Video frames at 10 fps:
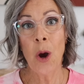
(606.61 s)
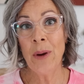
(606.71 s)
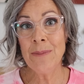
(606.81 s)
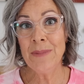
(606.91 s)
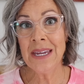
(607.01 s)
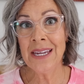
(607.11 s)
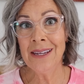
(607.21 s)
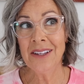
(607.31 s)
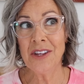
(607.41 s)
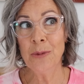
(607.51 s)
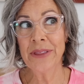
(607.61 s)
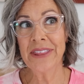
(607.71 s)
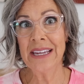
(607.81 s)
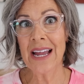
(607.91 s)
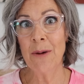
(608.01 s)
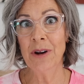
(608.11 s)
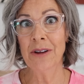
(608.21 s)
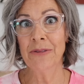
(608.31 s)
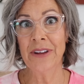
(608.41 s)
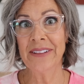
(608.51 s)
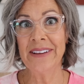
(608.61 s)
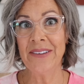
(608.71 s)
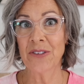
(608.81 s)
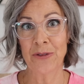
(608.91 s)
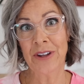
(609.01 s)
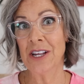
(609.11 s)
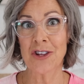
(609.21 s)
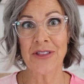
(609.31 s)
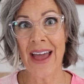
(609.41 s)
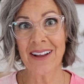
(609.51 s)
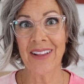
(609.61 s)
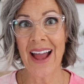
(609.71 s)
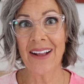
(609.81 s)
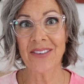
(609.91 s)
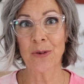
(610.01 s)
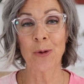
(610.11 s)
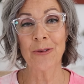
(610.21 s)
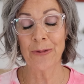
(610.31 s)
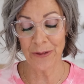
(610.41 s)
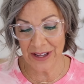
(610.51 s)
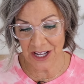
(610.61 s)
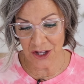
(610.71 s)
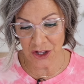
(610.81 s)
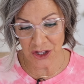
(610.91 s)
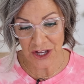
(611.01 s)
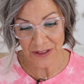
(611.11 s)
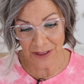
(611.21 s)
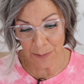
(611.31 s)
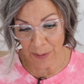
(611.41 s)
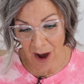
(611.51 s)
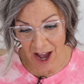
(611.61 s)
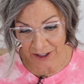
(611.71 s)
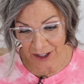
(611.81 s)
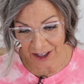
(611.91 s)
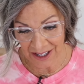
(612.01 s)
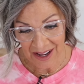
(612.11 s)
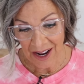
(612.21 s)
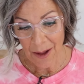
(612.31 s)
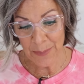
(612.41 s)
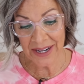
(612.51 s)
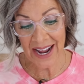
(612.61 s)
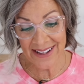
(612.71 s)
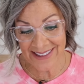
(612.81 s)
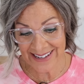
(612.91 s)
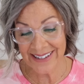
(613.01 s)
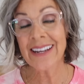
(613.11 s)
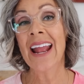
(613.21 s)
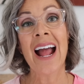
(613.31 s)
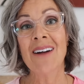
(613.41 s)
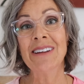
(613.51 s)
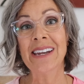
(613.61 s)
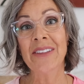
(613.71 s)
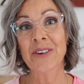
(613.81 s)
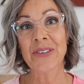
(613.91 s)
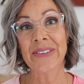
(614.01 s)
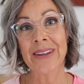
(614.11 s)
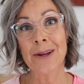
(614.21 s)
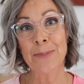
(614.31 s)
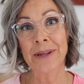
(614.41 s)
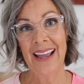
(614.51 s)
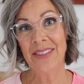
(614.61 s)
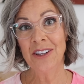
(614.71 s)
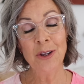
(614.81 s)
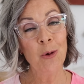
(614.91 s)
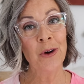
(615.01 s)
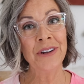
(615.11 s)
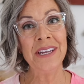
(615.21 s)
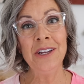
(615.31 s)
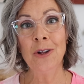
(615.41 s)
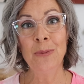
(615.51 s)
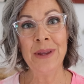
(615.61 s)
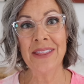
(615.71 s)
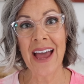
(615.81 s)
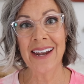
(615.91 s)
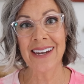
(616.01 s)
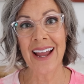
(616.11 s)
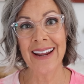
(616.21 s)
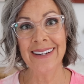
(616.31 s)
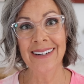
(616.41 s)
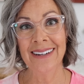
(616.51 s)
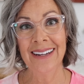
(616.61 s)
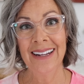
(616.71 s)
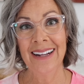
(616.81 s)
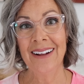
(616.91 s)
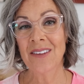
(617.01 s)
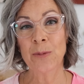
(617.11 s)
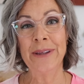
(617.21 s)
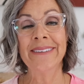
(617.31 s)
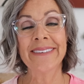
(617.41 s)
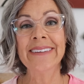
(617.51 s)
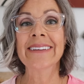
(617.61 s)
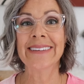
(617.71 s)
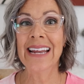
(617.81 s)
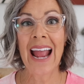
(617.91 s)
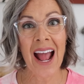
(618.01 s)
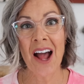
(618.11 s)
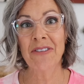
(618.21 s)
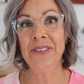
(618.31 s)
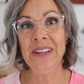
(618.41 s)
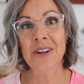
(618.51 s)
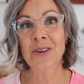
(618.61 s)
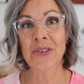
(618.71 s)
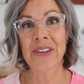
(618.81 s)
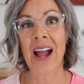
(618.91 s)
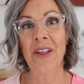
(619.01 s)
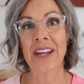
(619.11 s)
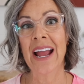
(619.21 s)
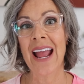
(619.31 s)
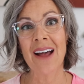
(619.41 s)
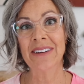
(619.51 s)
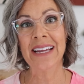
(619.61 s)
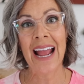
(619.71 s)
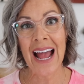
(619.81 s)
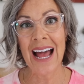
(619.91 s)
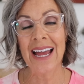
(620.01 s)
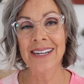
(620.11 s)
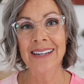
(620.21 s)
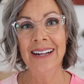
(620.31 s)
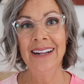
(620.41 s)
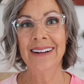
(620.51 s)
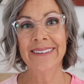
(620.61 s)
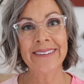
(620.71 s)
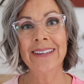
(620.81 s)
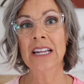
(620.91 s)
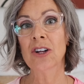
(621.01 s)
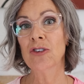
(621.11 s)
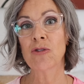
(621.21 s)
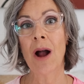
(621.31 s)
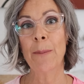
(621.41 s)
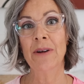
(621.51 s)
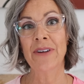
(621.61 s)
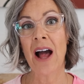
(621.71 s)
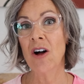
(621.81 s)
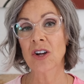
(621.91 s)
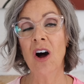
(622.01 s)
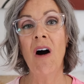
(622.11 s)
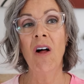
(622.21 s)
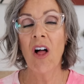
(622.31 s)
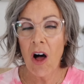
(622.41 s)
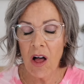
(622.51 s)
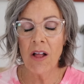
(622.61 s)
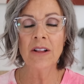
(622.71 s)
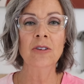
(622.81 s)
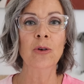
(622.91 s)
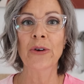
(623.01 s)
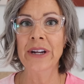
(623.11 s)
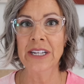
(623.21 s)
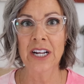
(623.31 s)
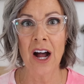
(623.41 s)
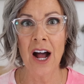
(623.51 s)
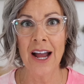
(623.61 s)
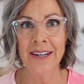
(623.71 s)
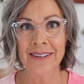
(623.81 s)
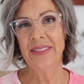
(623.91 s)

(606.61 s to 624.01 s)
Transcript: Knowing me, you would think I would have at least finished that glass or finished the bottle, but I didn't have another sip. And the Lord healed me that night. It's been six and a half years now that I haven't had a single drop of alcohol. All glory to God.